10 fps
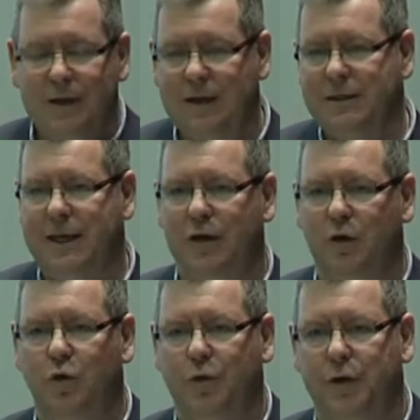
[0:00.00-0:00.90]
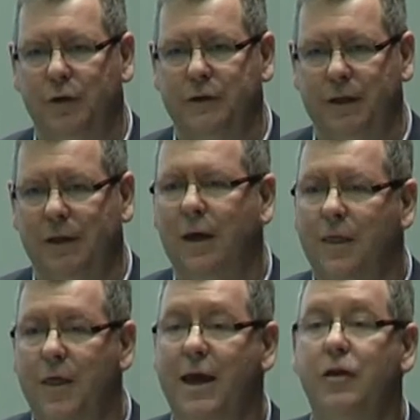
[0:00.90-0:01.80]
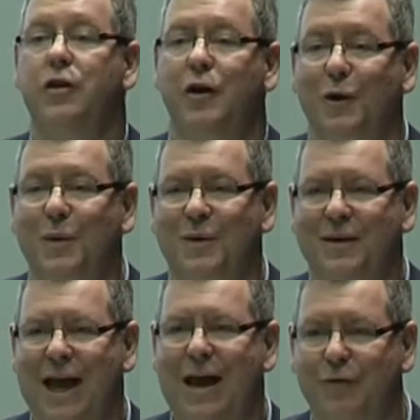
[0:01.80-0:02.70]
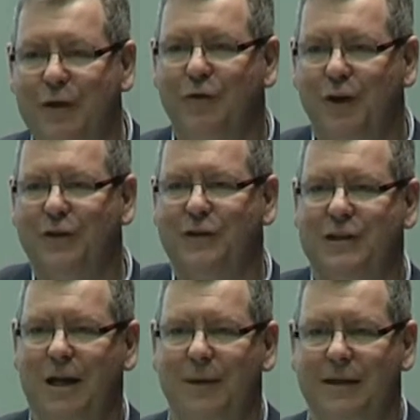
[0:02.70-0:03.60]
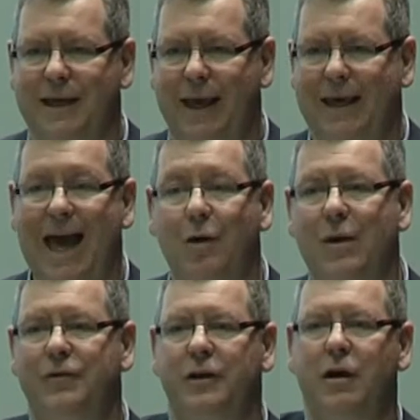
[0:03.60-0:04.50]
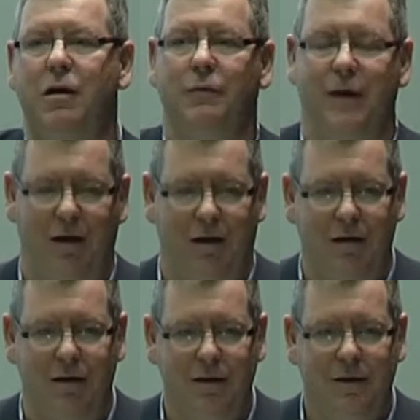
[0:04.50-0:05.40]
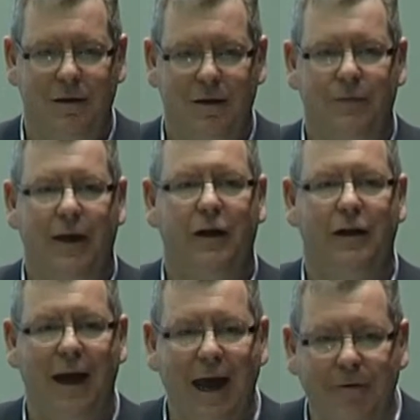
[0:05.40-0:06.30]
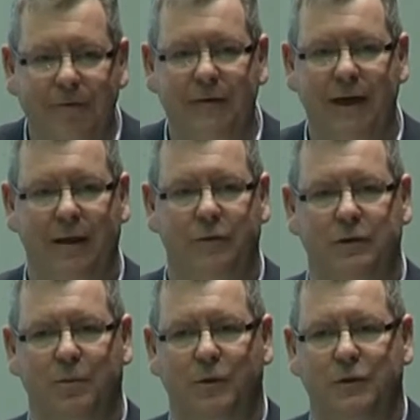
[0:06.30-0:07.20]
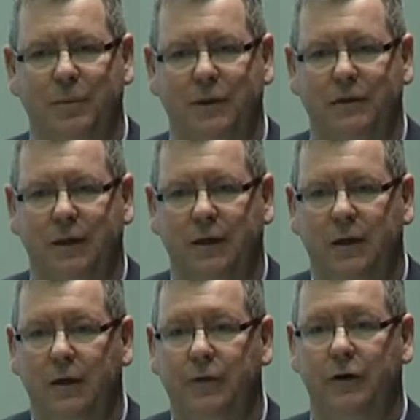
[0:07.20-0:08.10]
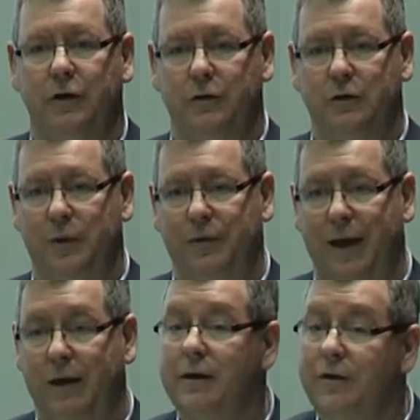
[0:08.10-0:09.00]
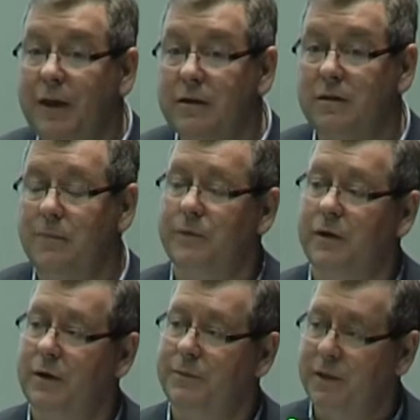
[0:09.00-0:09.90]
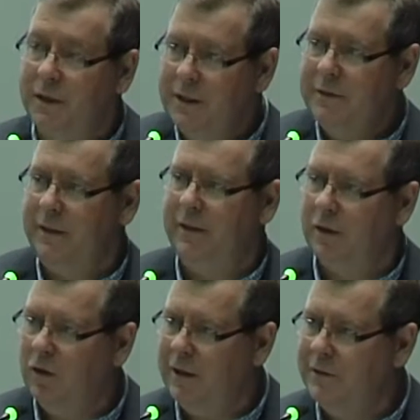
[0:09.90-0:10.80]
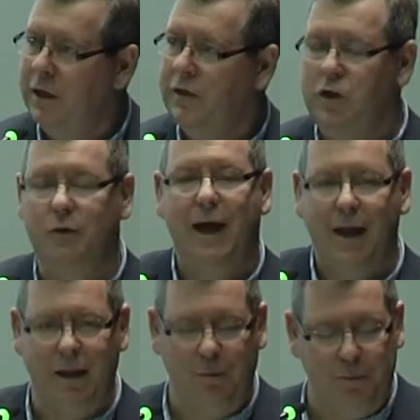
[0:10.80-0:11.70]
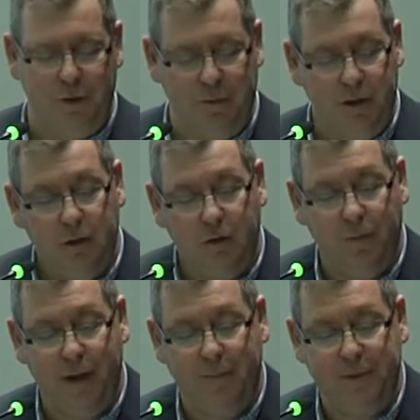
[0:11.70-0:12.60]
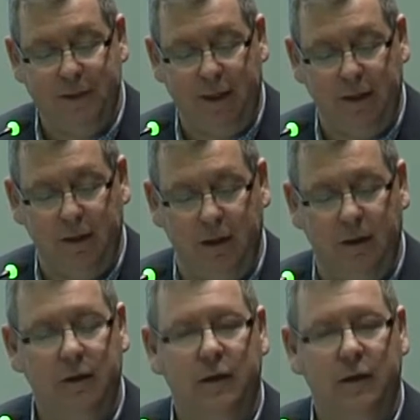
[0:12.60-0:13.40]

and take on authority, they know every further step they take, however young they are, they're going to have to take the responsibility that goes with that. And I think sometimes senior colleagues don't help them on that particular